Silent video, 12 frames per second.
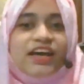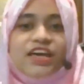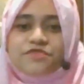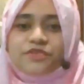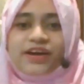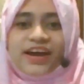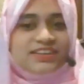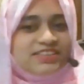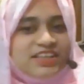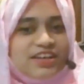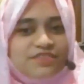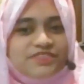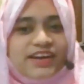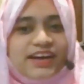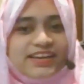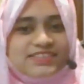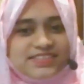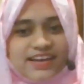If you can't think of the
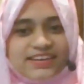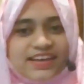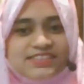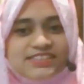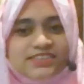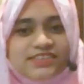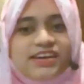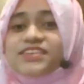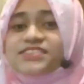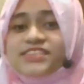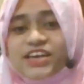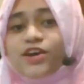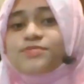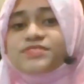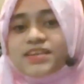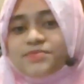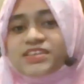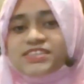exact answer, just think of
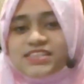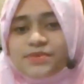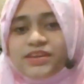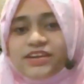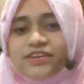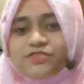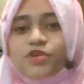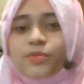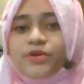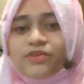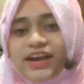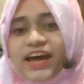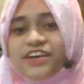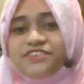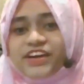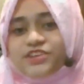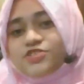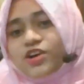something similar from your life
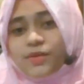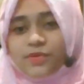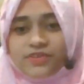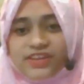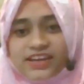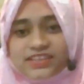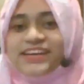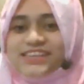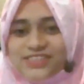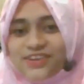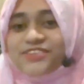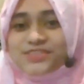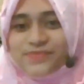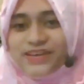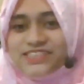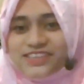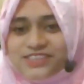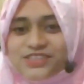and talk about that. It's always
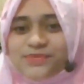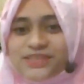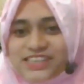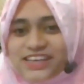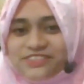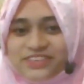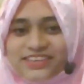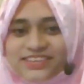better to be genuine.